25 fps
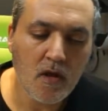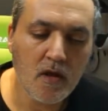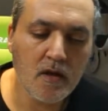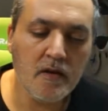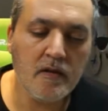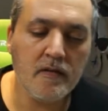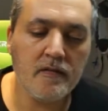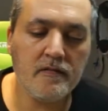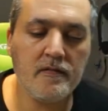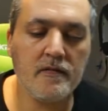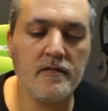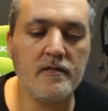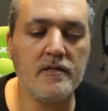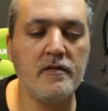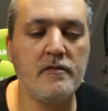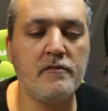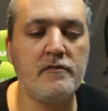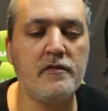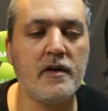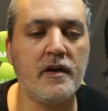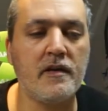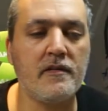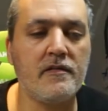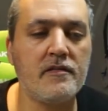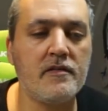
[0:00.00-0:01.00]
And this is the
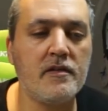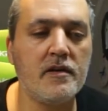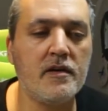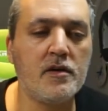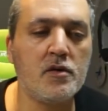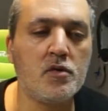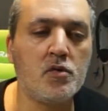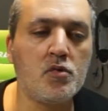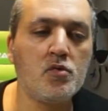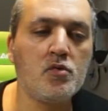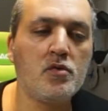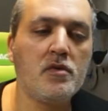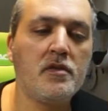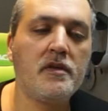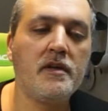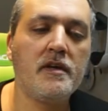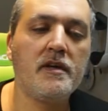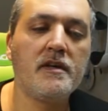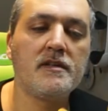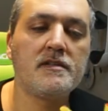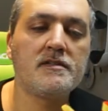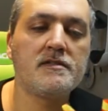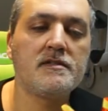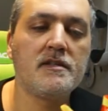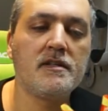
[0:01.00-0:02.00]
first uh, two
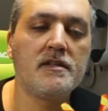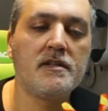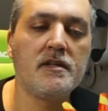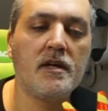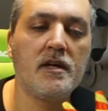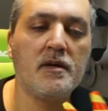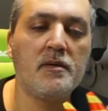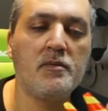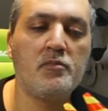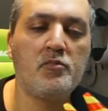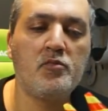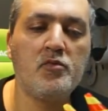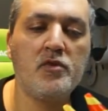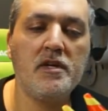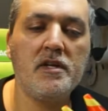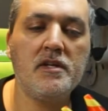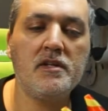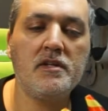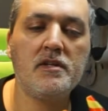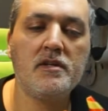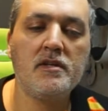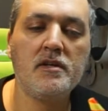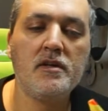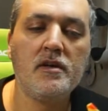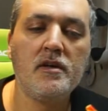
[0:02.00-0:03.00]
things that I
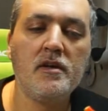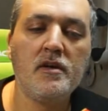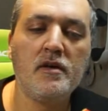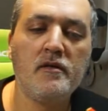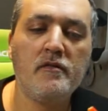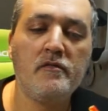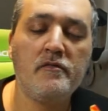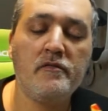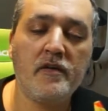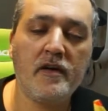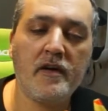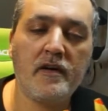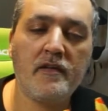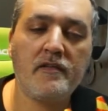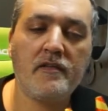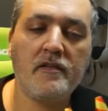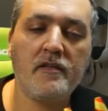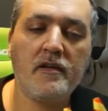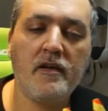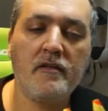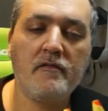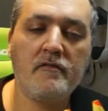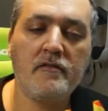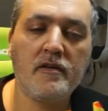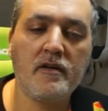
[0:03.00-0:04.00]
print first
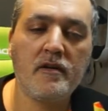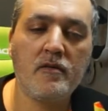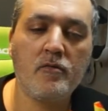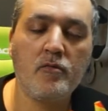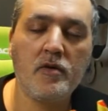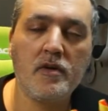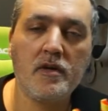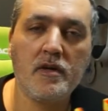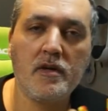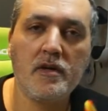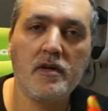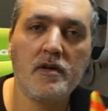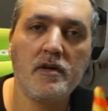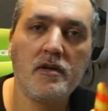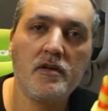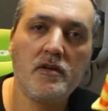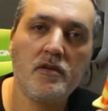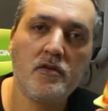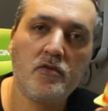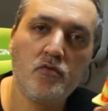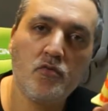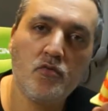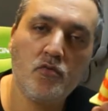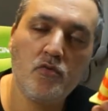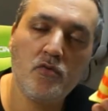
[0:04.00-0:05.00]
ever with a uh,
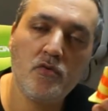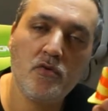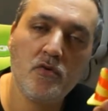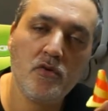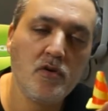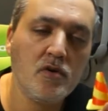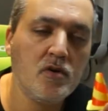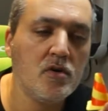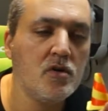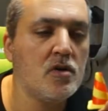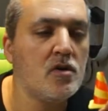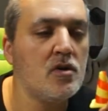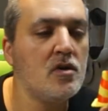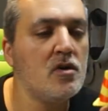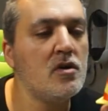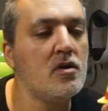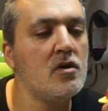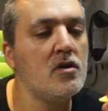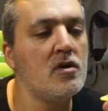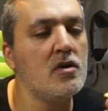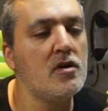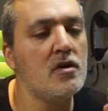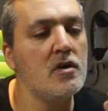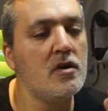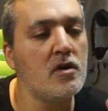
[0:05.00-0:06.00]
two
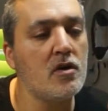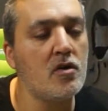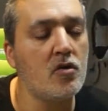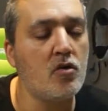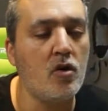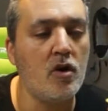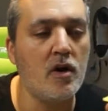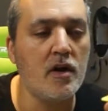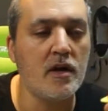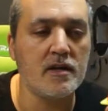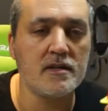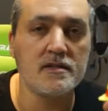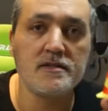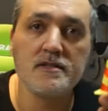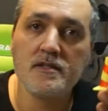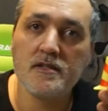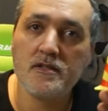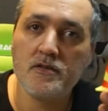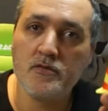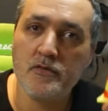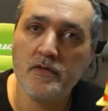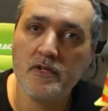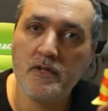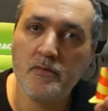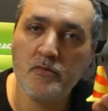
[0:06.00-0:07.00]
colors
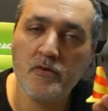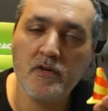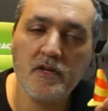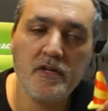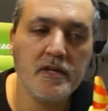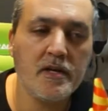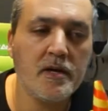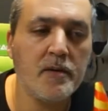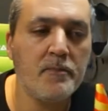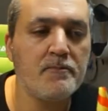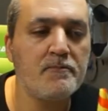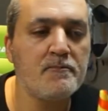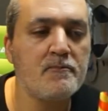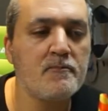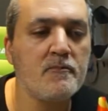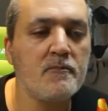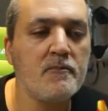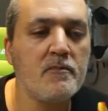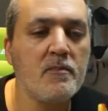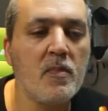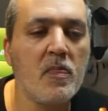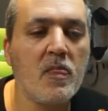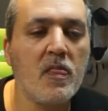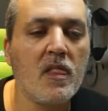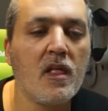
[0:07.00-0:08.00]
3D printer.
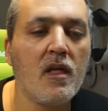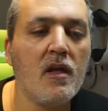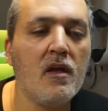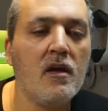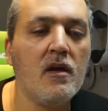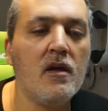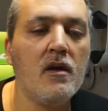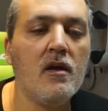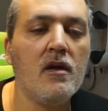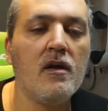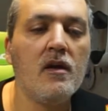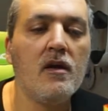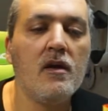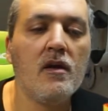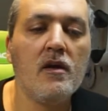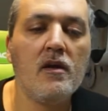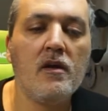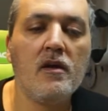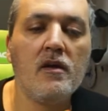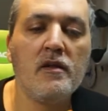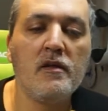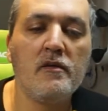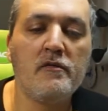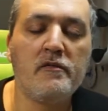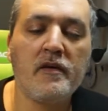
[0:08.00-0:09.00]

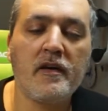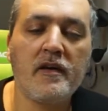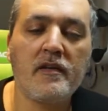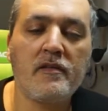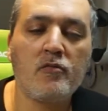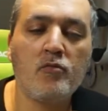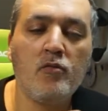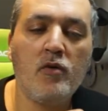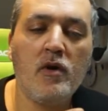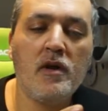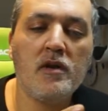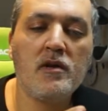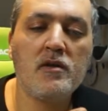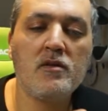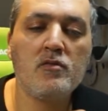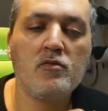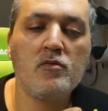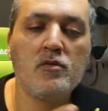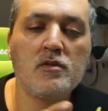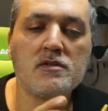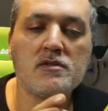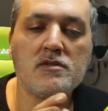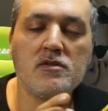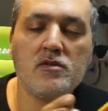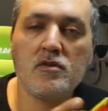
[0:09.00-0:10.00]
The first one
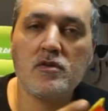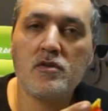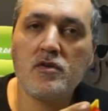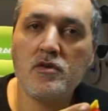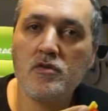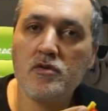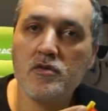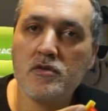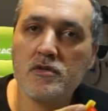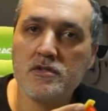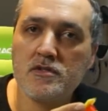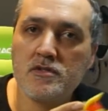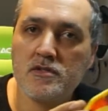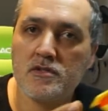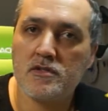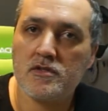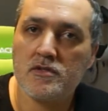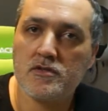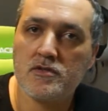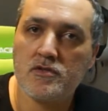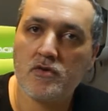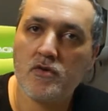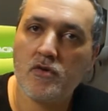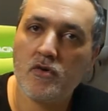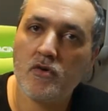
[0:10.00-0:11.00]
was not looks
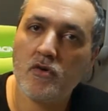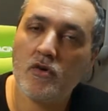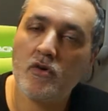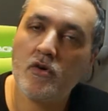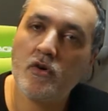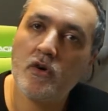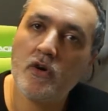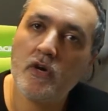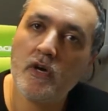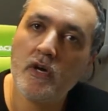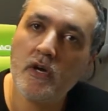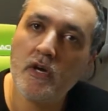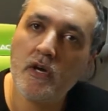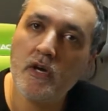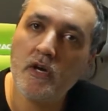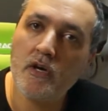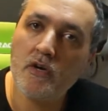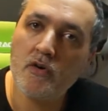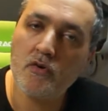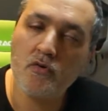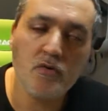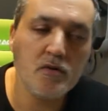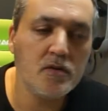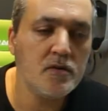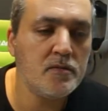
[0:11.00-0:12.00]
so uh,
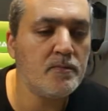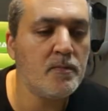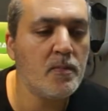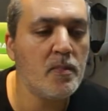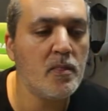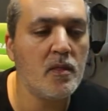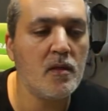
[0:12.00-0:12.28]
good